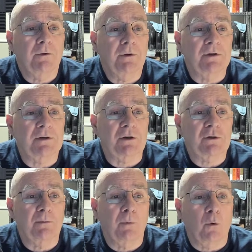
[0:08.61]

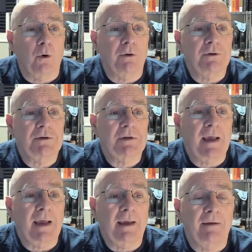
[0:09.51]
discussion boards,
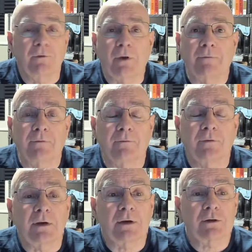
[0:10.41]
and if you haven't
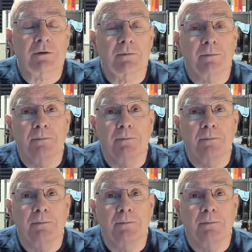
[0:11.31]
finished,